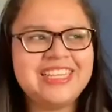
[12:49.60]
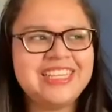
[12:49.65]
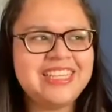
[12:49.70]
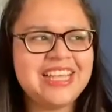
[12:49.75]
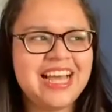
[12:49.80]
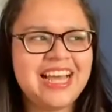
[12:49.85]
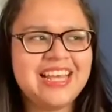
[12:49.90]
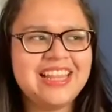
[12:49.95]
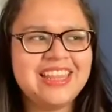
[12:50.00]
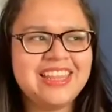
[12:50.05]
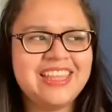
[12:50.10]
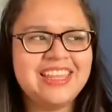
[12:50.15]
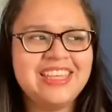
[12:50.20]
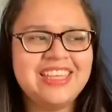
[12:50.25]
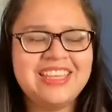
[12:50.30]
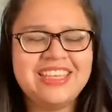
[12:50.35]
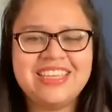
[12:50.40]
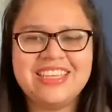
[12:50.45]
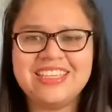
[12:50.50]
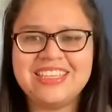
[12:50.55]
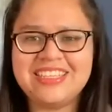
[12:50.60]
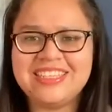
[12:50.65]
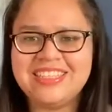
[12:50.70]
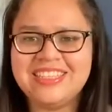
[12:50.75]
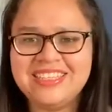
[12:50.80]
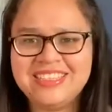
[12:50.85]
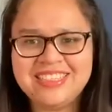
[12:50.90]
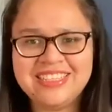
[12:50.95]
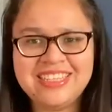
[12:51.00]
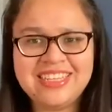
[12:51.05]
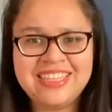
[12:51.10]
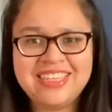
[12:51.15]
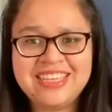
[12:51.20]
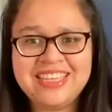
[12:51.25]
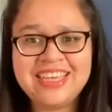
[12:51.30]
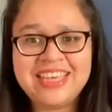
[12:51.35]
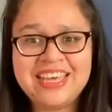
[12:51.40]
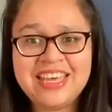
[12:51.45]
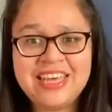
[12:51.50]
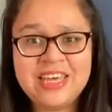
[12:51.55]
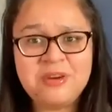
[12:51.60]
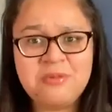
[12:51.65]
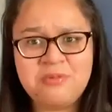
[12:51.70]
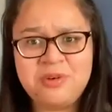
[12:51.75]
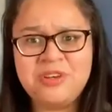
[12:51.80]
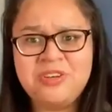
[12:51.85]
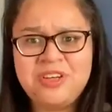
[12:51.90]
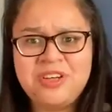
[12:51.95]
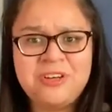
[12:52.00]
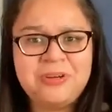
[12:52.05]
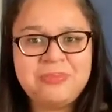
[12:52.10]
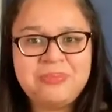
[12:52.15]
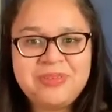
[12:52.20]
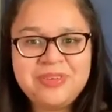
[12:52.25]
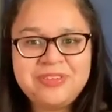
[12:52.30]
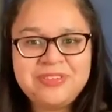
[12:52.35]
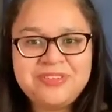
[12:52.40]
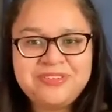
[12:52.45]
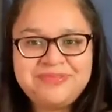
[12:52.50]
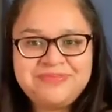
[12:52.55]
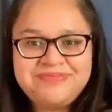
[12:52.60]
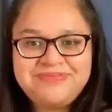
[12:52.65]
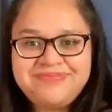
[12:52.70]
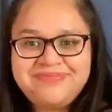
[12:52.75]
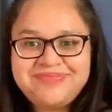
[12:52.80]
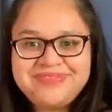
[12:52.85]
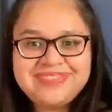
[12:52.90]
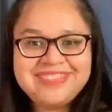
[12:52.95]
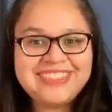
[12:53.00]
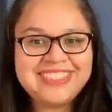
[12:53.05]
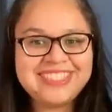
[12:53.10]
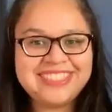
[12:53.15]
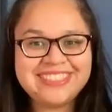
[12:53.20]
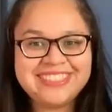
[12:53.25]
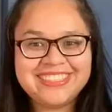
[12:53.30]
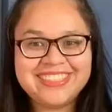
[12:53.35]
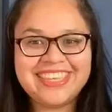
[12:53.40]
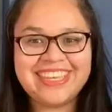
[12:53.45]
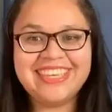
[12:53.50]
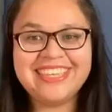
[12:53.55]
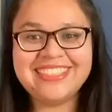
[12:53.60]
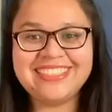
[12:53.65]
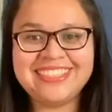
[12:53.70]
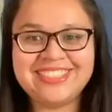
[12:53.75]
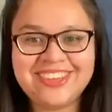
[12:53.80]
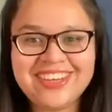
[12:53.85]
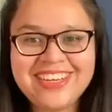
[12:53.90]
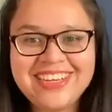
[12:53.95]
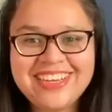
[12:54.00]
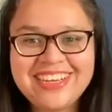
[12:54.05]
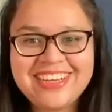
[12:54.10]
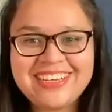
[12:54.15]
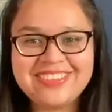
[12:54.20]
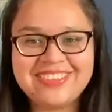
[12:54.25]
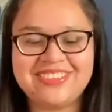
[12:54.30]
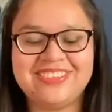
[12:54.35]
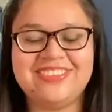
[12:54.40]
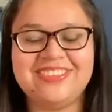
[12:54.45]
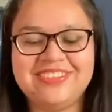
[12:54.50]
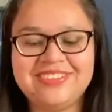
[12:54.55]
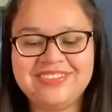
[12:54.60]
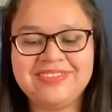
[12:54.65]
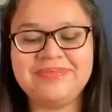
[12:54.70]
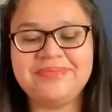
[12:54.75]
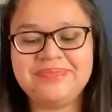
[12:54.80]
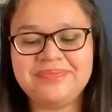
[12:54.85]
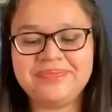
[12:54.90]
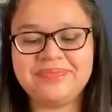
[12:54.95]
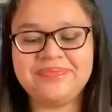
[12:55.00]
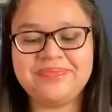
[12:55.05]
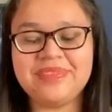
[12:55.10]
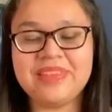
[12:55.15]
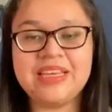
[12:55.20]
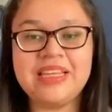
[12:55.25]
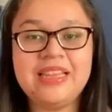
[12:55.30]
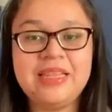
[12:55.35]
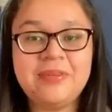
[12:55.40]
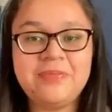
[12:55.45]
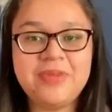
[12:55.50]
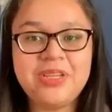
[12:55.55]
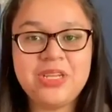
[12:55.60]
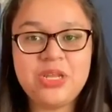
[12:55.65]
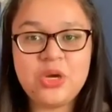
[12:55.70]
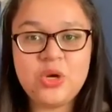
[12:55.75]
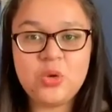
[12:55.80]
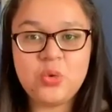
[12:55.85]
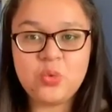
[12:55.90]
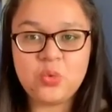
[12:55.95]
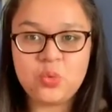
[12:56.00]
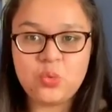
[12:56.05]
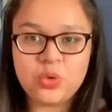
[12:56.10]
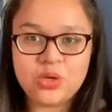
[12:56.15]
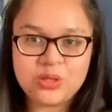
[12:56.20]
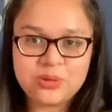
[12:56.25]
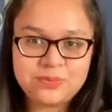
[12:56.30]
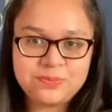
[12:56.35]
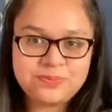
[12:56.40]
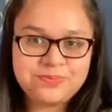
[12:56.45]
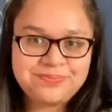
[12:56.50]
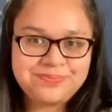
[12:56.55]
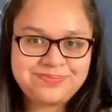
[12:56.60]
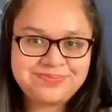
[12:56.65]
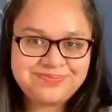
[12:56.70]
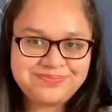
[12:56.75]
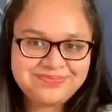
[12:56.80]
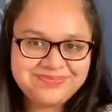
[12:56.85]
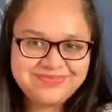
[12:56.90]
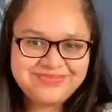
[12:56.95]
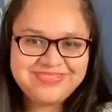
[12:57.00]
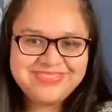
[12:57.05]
I think it will help you. So yeah, try it out and let me know. So